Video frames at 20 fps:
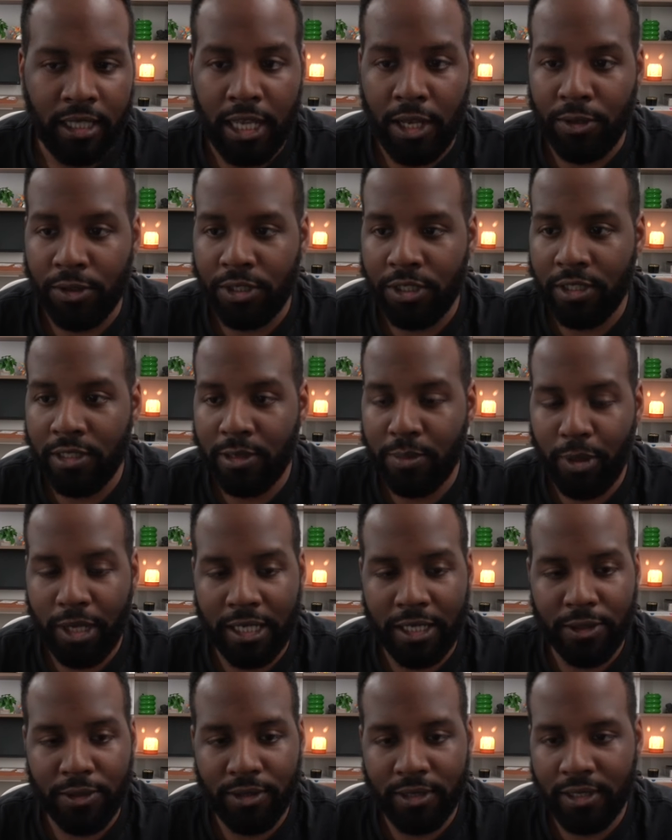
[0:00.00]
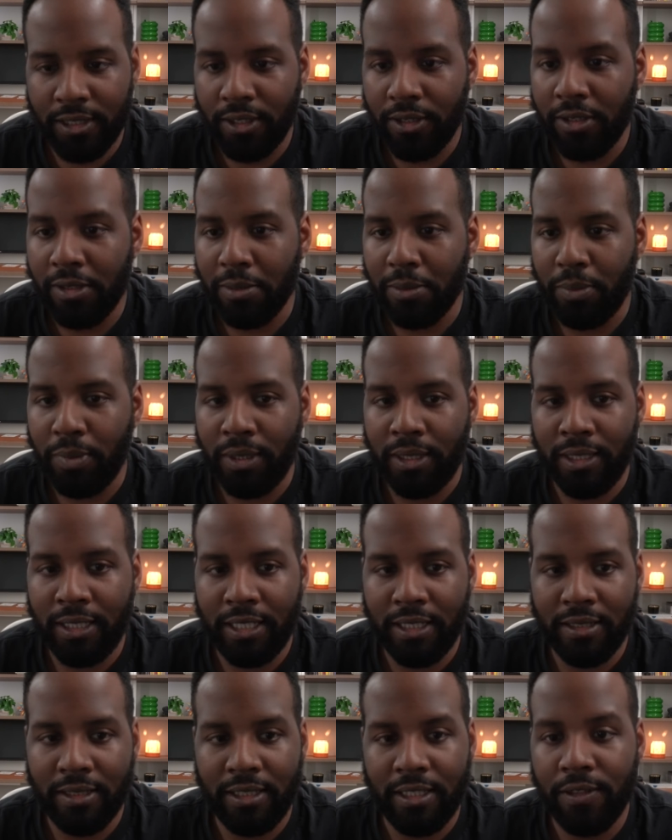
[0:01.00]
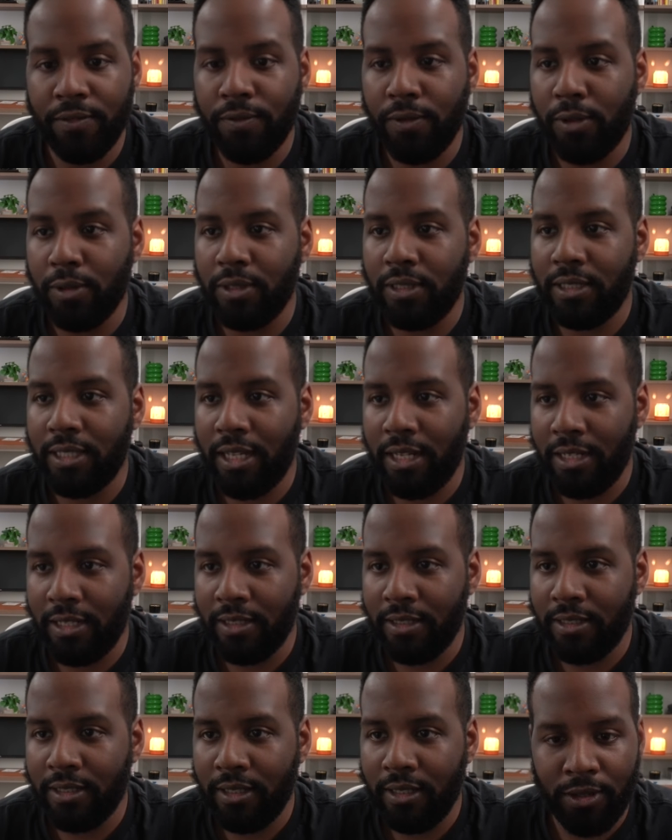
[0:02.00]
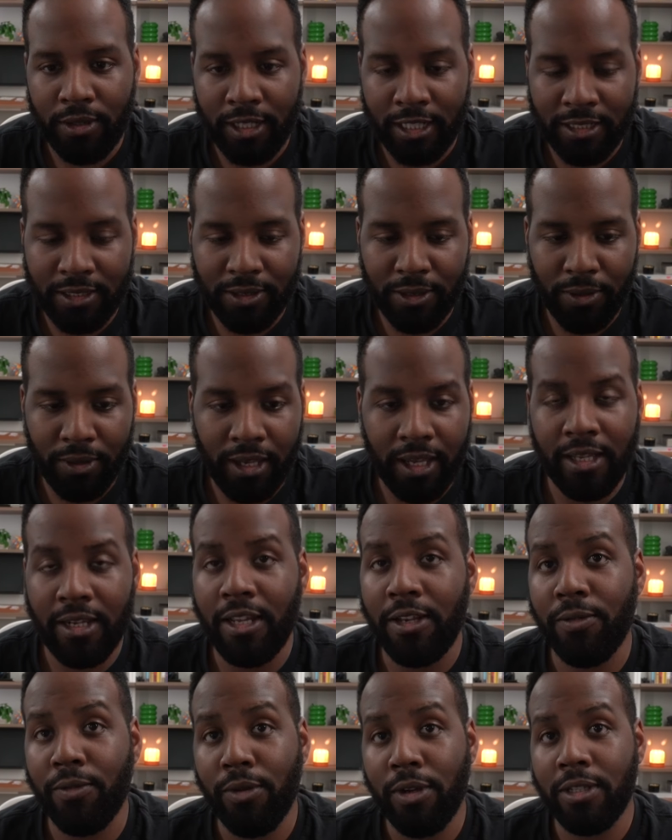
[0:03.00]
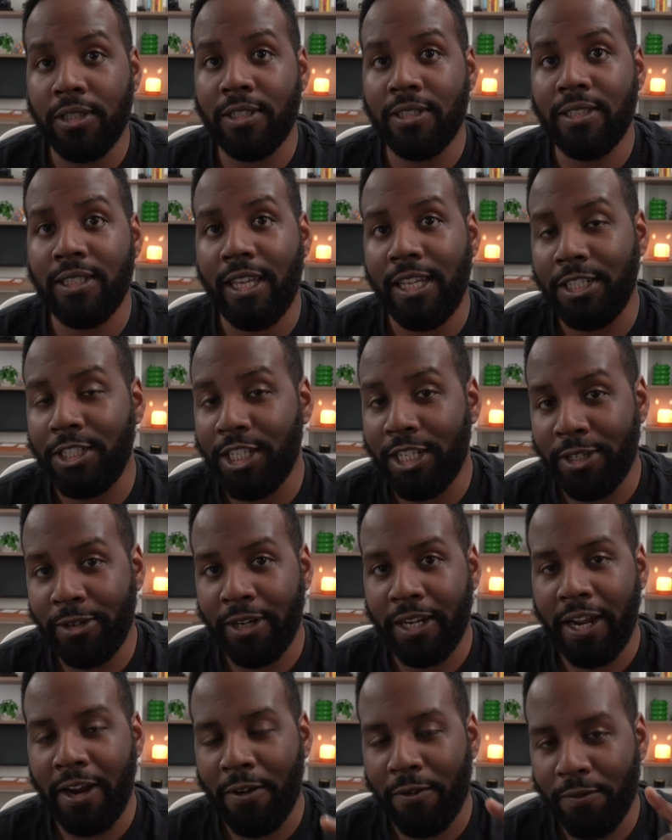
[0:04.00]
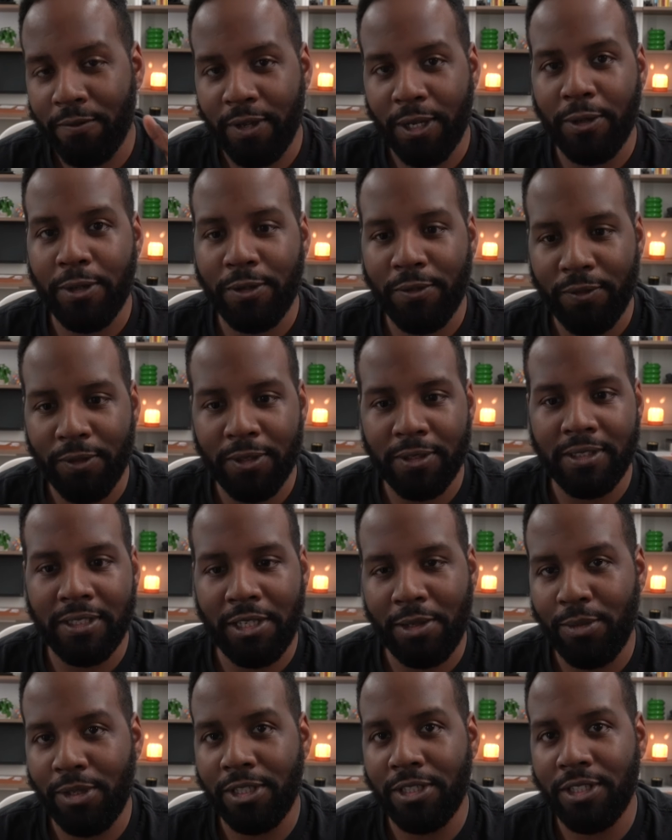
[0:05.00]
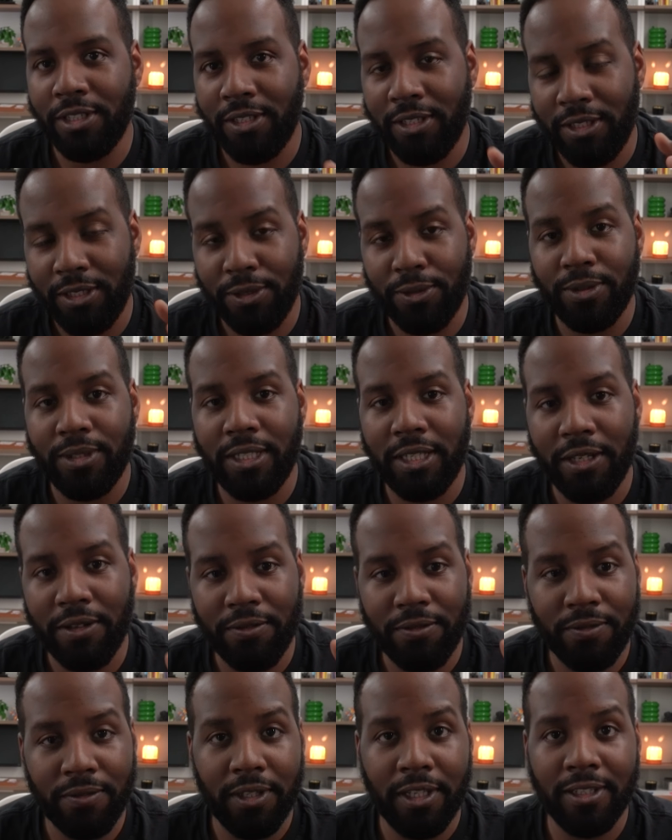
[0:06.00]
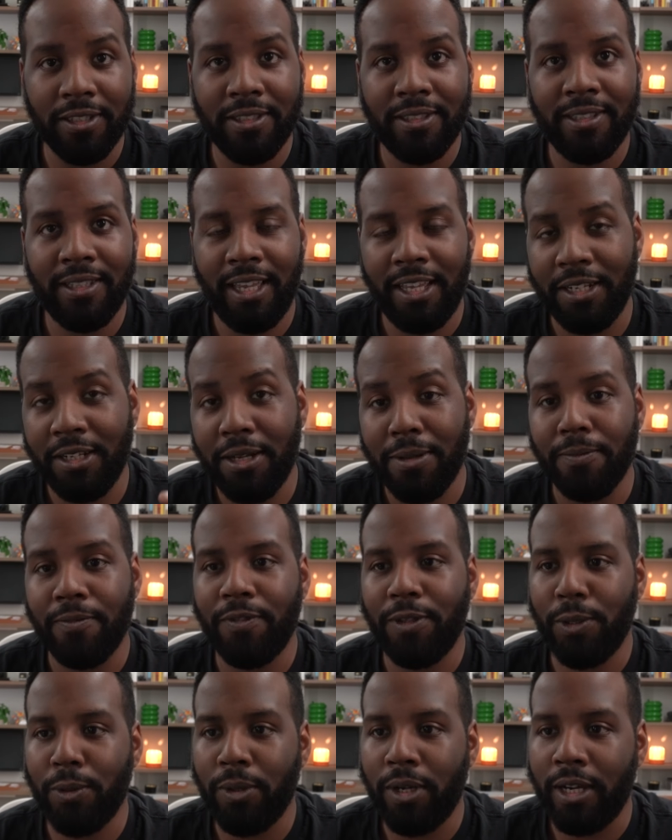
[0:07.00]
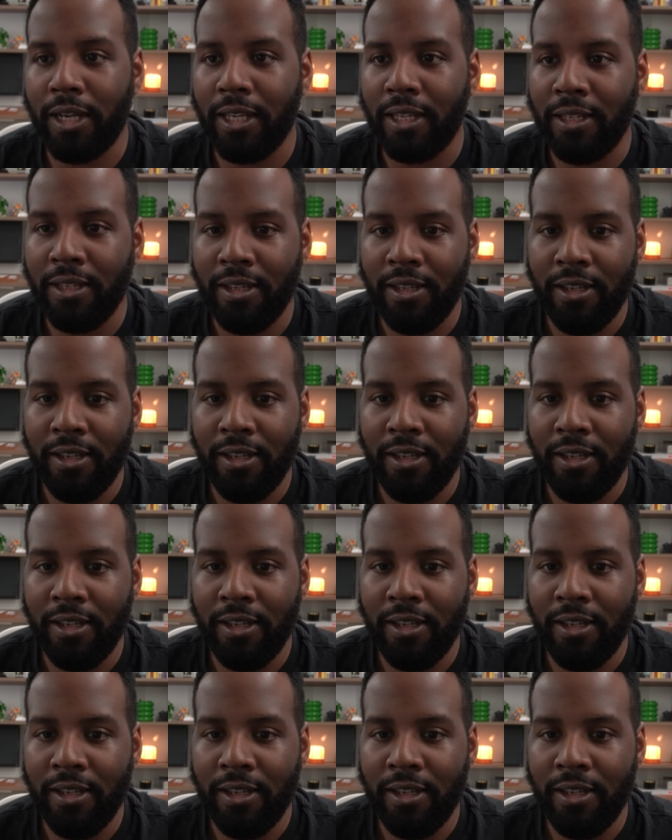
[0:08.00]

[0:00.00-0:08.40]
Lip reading: Now, just by using their complete default settings, let's go ahead and run this and generate our very first image using Flux and ComfyUI.